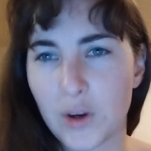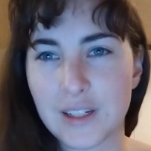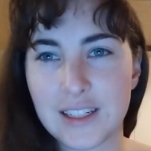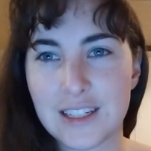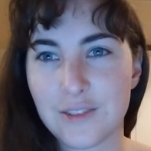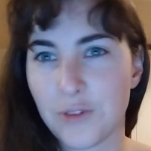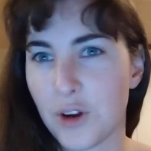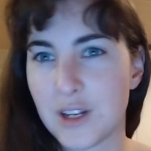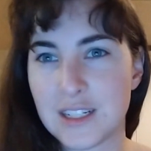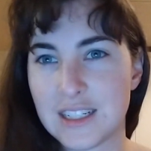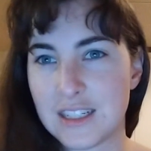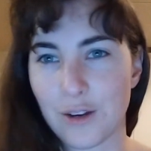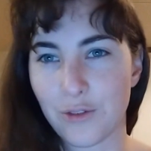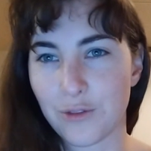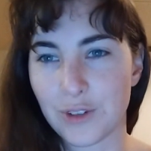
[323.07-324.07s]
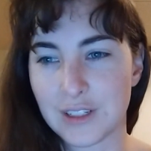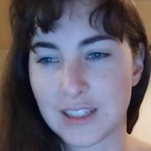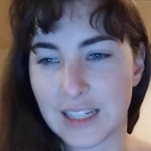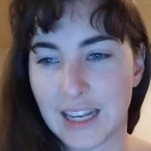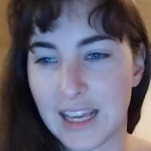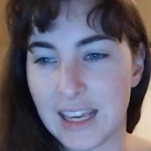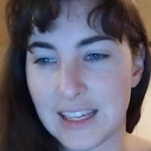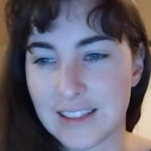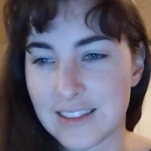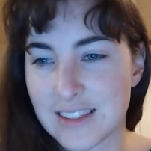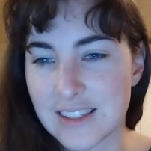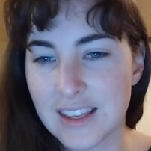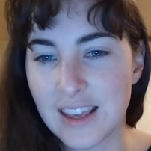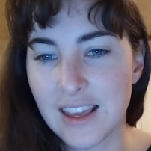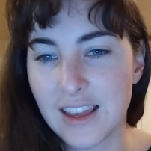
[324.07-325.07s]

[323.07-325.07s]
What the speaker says: at least very different lands.